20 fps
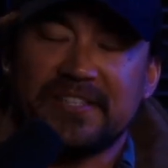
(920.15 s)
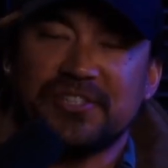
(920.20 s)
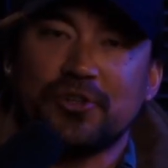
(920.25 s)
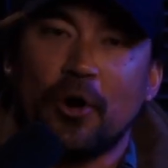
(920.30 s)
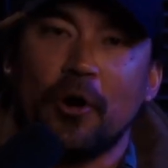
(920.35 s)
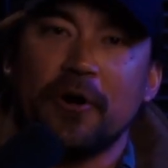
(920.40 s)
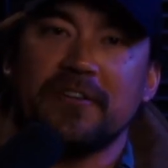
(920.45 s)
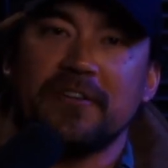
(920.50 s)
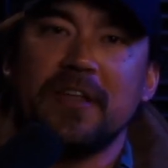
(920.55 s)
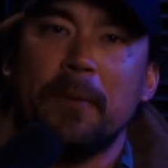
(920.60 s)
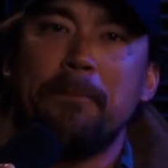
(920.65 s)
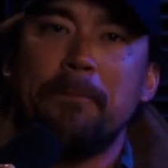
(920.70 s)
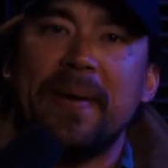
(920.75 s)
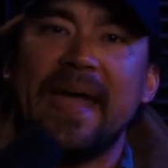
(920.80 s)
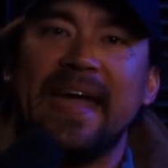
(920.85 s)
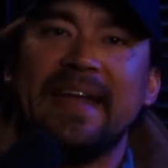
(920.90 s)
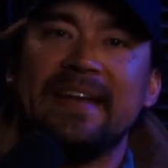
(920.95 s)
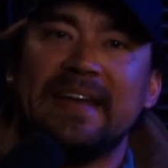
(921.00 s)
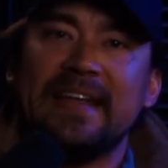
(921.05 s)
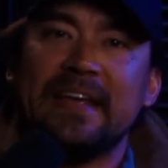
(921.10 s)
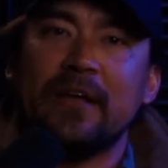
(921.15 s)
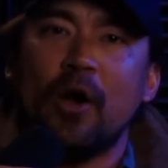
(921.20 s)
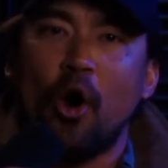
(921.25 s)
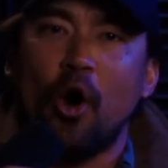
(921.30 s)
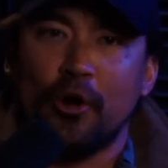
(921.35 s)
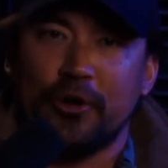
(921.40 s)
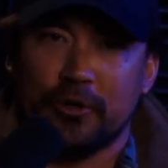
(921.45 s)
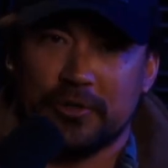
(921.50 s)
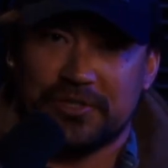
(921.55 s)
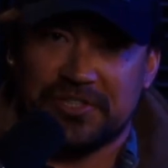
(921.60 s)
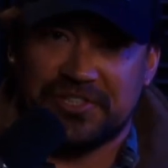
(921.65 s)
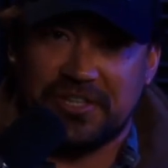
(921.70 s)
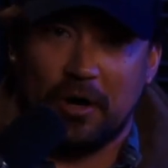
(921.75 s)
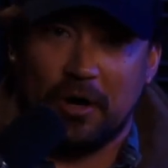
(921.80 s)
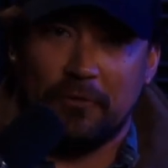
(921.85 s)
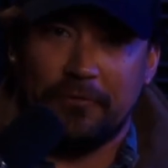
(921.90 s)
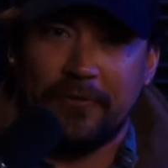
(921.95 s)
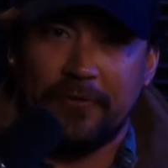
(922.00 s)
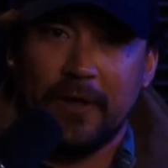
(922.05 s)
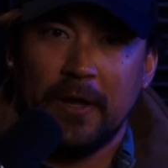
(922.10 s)
start depending on
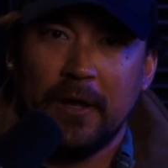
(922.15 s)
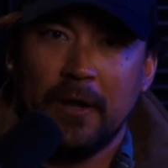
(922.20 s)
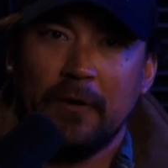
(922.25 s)
yourself